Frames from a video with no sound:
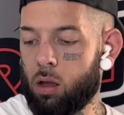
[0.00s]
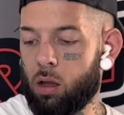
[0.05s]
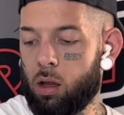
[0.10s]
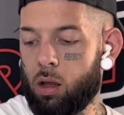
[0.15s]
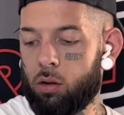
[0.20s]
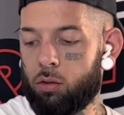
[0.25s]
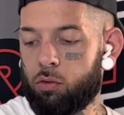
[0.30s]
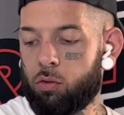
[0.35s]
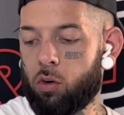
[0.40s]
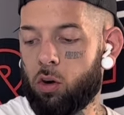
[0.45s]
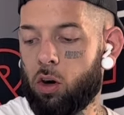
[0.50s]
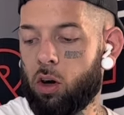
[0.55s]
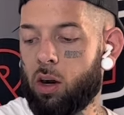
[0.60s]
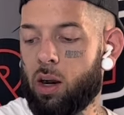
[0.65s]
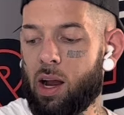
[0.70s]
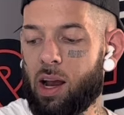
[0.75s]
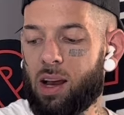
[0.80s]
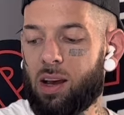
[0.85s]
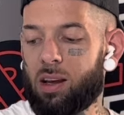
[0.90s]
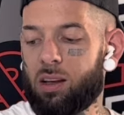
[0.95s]
As far
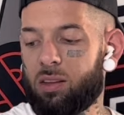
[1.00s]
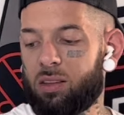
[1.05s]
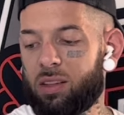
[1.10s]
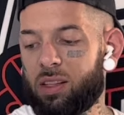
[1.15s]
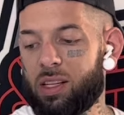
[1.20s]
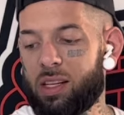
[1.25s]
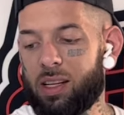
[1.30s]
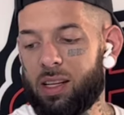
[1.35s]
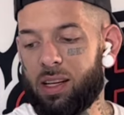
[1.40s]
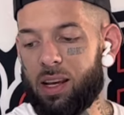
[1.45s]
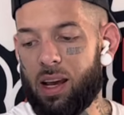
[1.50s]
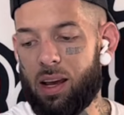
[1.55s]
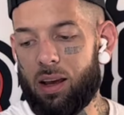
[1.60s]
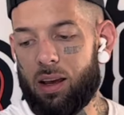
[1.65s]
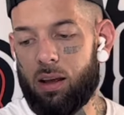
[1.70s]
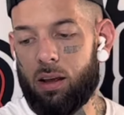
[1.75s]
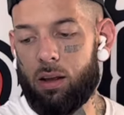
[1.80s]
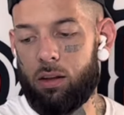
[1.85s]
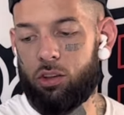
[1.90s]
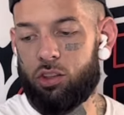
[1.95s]
as the
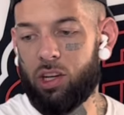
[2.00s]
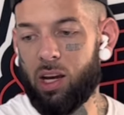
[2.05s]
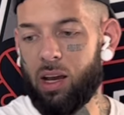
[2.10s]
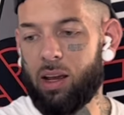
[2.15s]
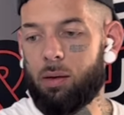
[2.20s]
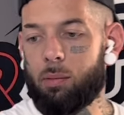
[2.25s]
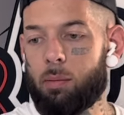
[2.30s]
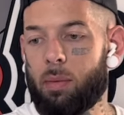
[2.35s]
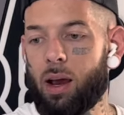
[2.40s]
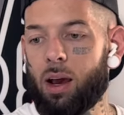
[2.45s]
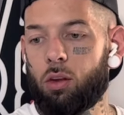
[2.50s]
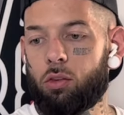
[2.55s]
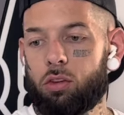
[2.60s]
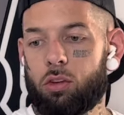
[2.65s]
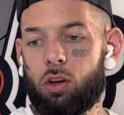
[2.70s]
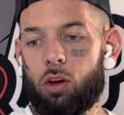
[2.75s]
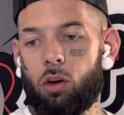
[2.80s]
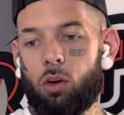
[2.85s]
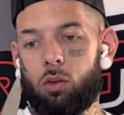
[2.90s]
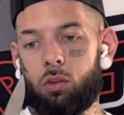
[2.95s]
giant mouse
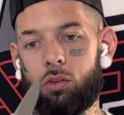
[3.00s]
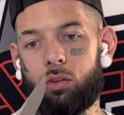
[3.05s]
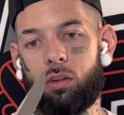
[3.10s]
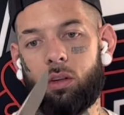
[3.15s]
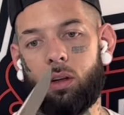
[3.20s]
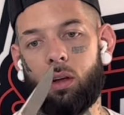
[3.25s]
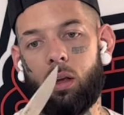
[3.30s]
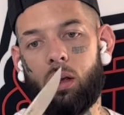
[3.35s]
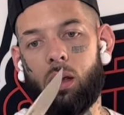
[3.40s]
goes,